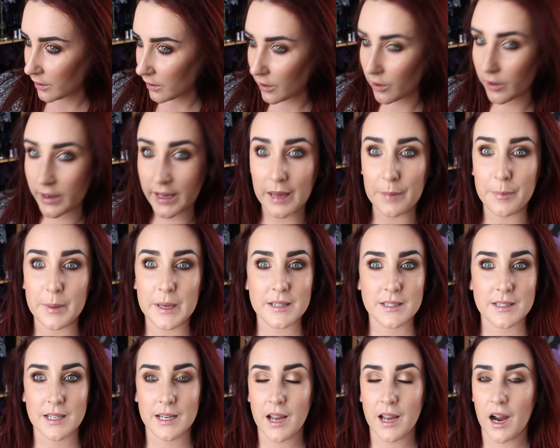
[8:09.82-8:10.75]
Okay,
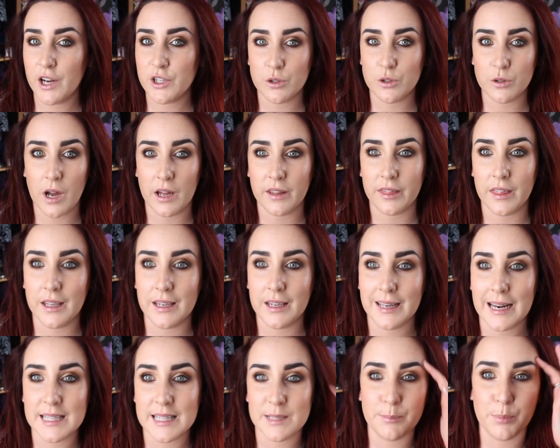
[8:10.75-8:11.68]
basically I do not think
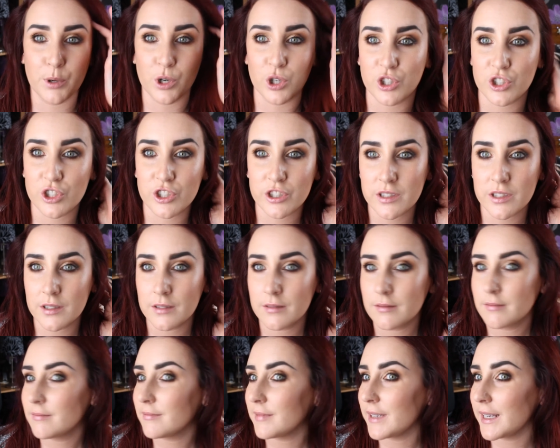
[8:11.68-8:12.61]
it has budged.
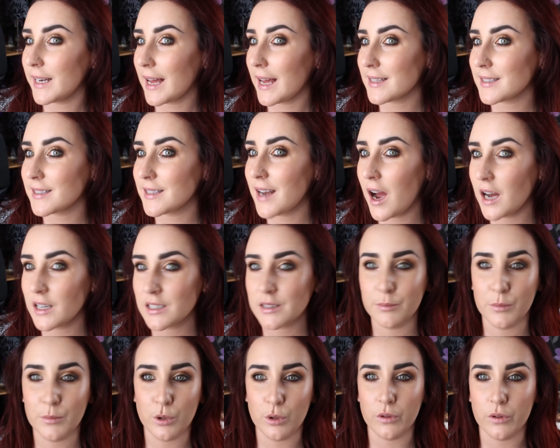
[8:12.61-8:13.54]
It has not
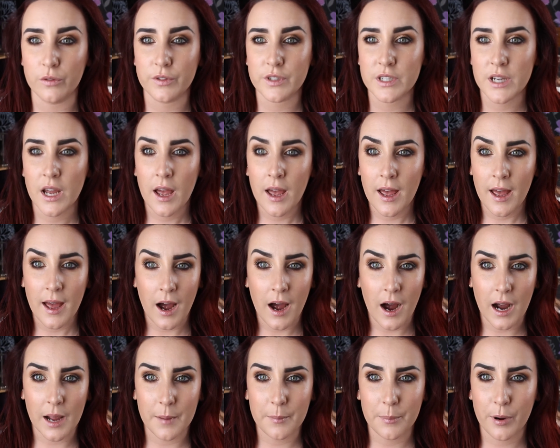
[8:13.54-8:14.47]
moved.
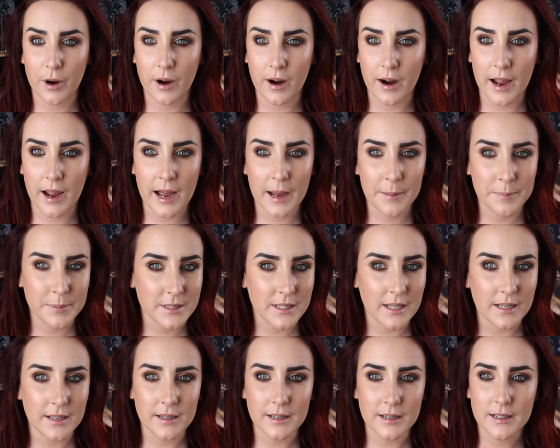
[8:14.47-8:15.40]
I'm perhaps
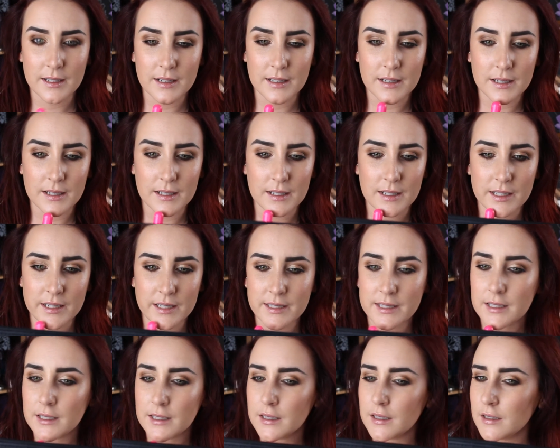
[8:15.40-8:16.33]
a
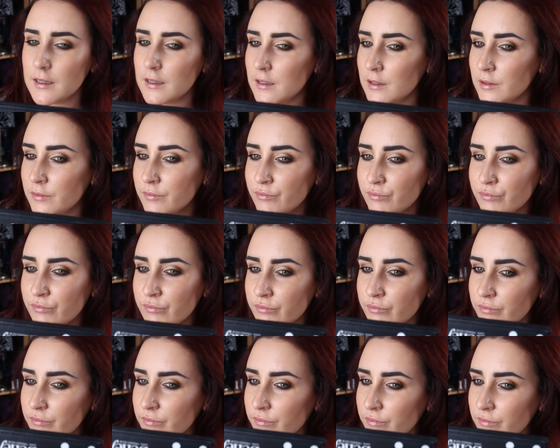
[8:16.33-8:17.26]
little
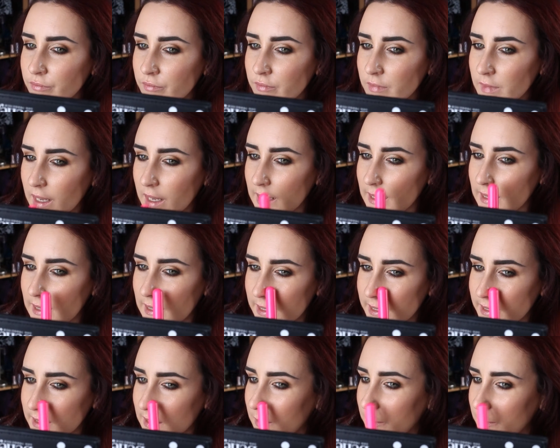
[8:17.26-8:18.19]

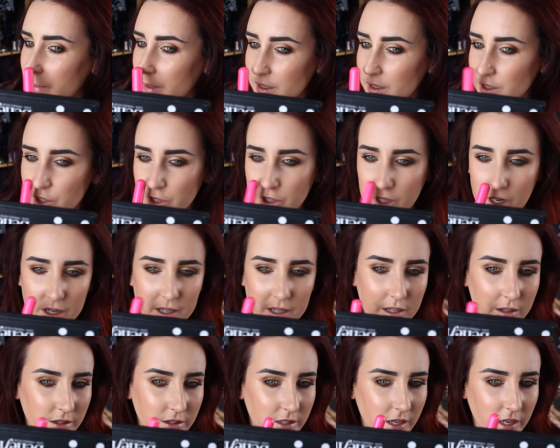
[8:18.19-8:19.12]
bit
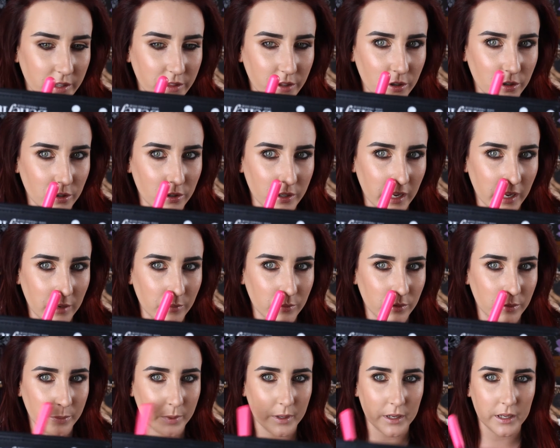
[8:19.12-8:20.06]
shinier than I thought I
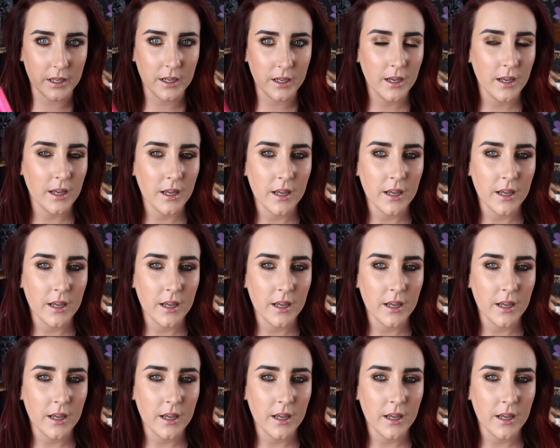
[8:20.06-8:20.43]
would be